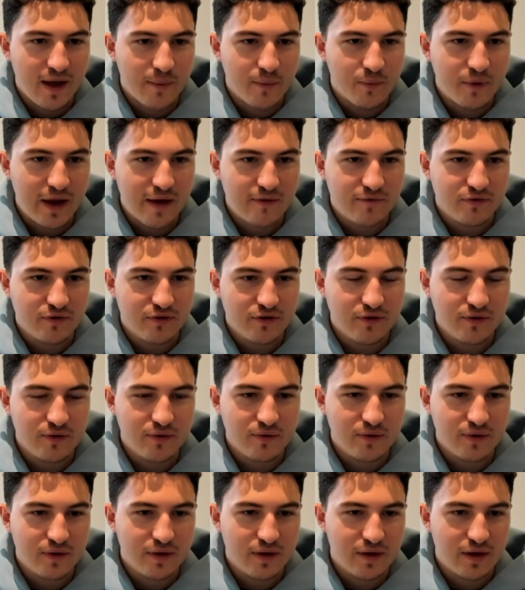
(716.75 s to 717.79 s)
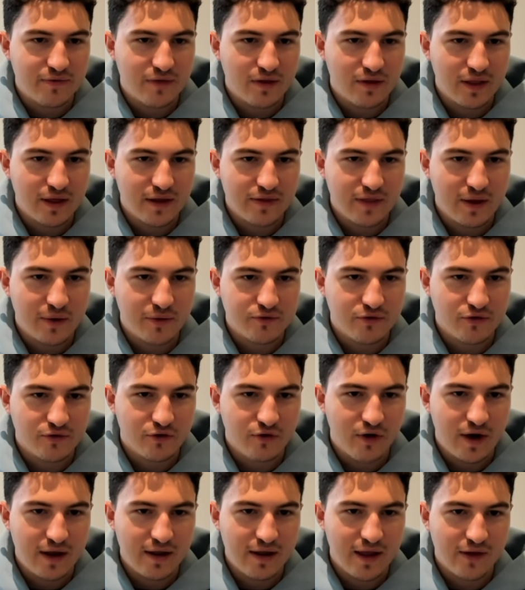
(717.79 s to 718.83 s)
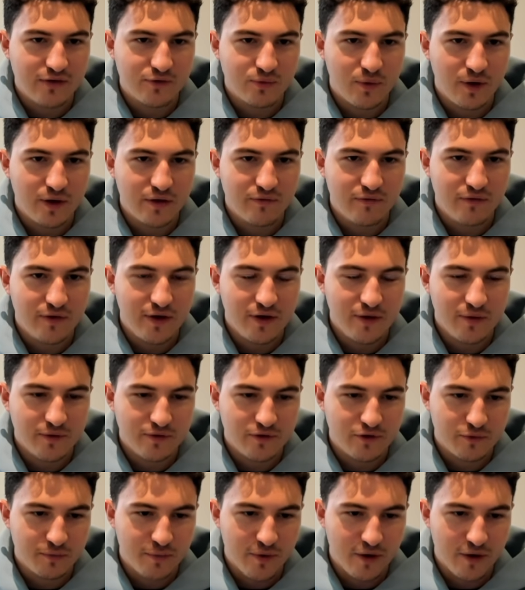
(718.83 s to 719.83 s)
we have the link that was just created has one view, which is